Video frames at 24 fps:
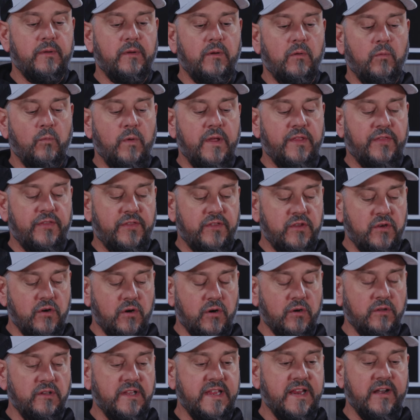with
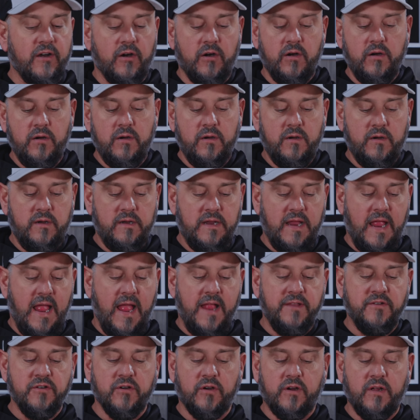your leader,
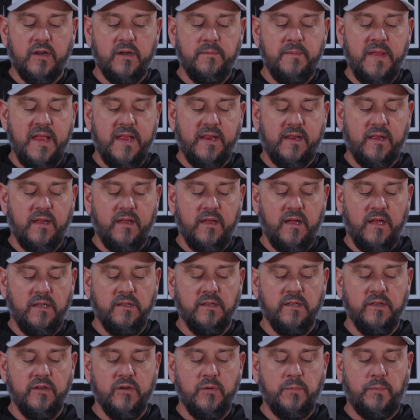and you're going to make a
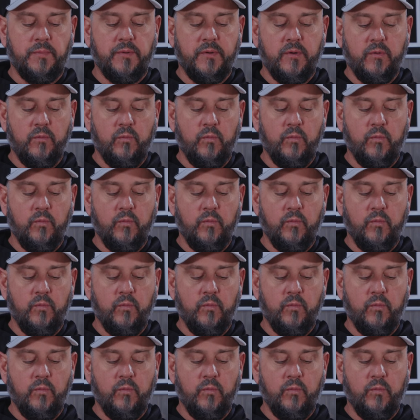loop